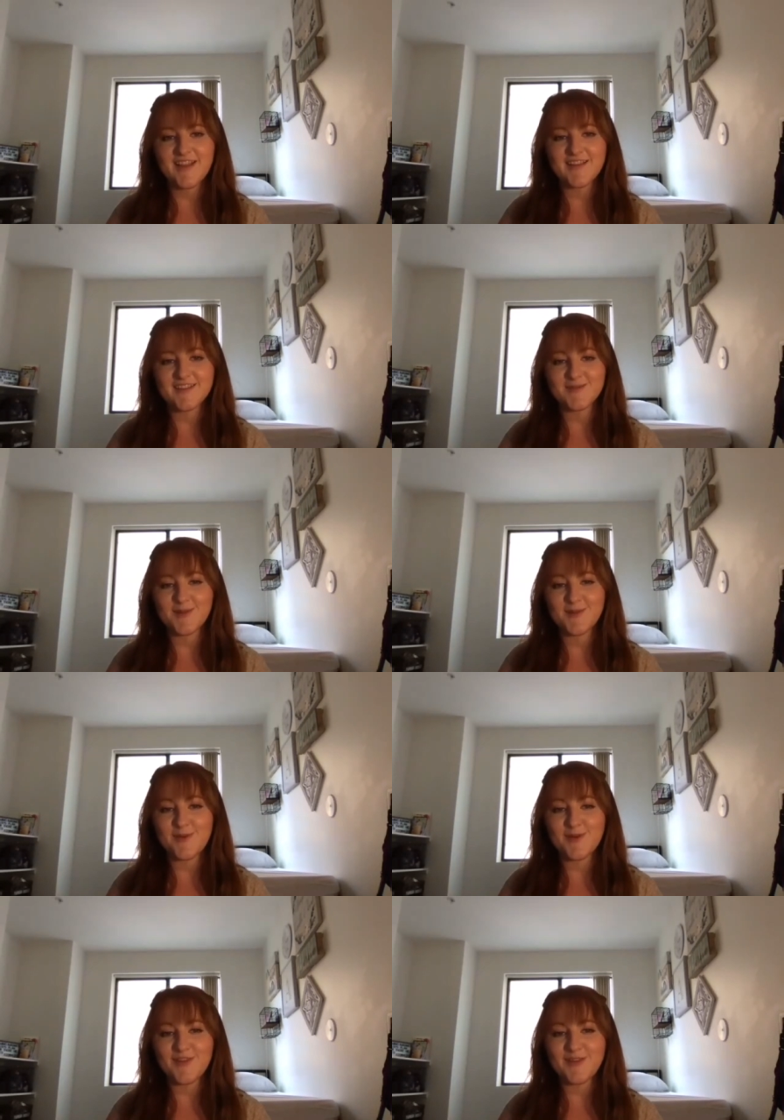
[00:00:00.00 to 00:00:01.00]
doesn't really
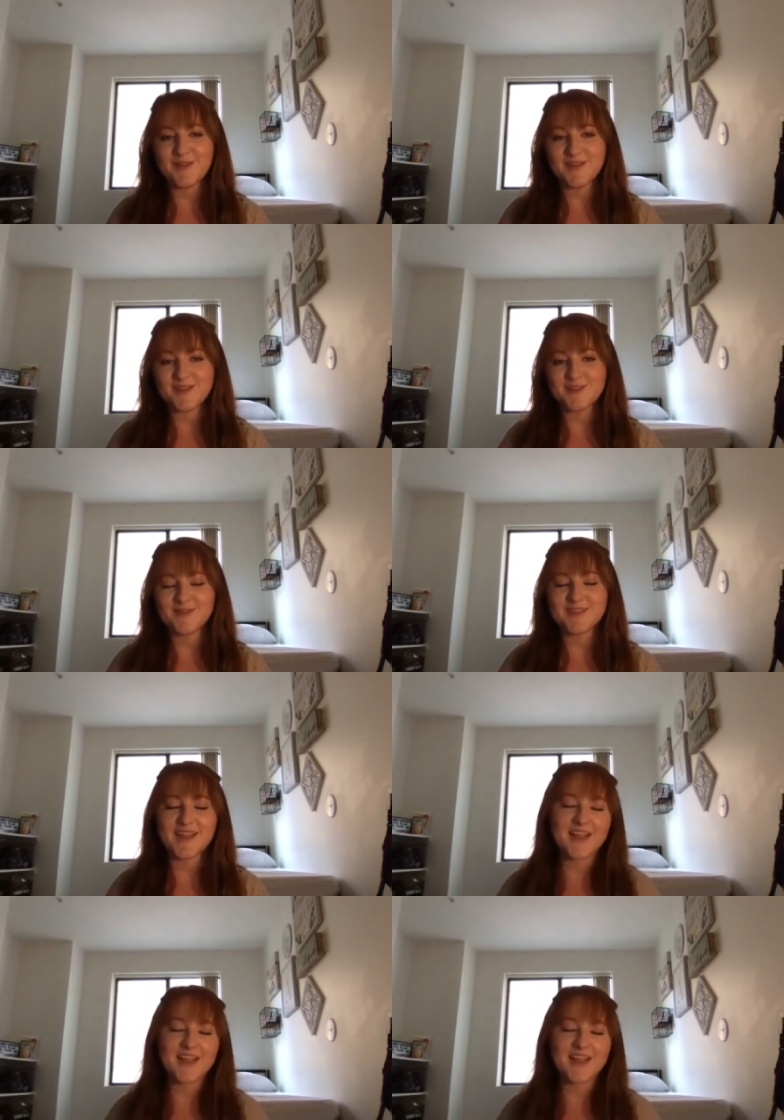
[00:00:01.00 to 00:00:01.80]
motivate me because no one's like